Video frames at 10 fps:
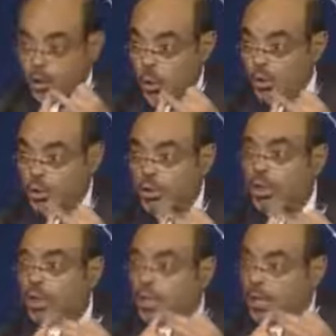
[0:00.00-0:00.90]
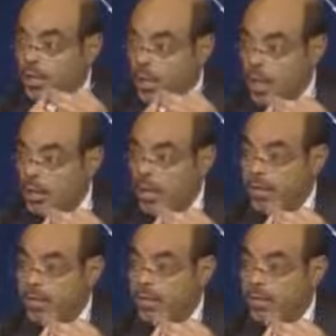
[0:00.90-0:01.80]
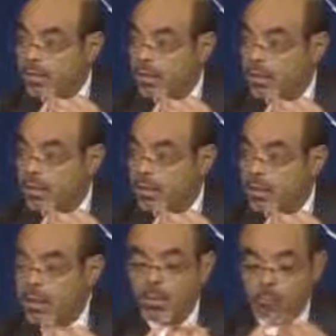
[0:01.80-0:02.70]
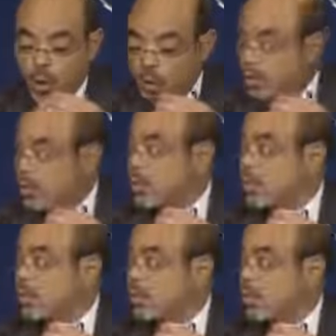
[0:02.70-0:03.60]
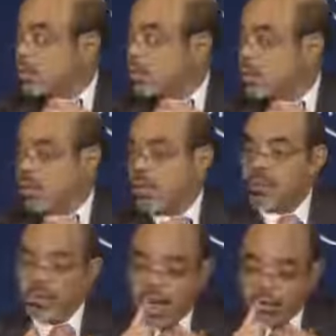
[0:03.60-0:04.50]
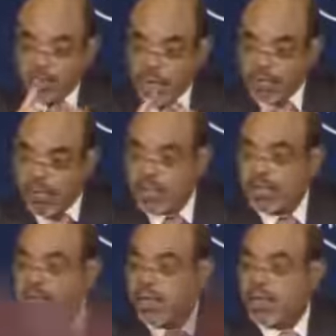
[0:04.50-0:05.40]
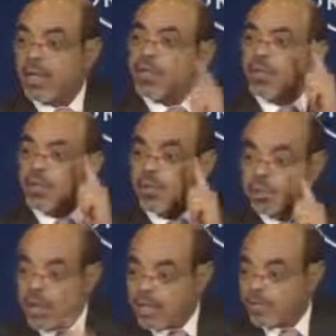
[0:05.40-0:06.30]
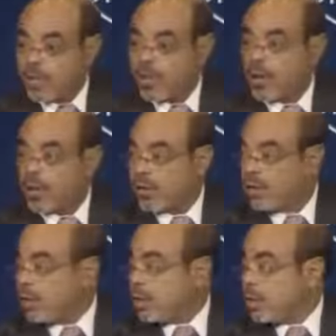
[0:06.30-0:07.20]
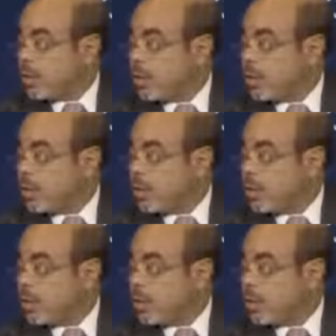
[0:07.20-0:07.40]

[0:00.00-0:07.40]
Roads, railways, ports. Without manufacturing, you do not transform our economy.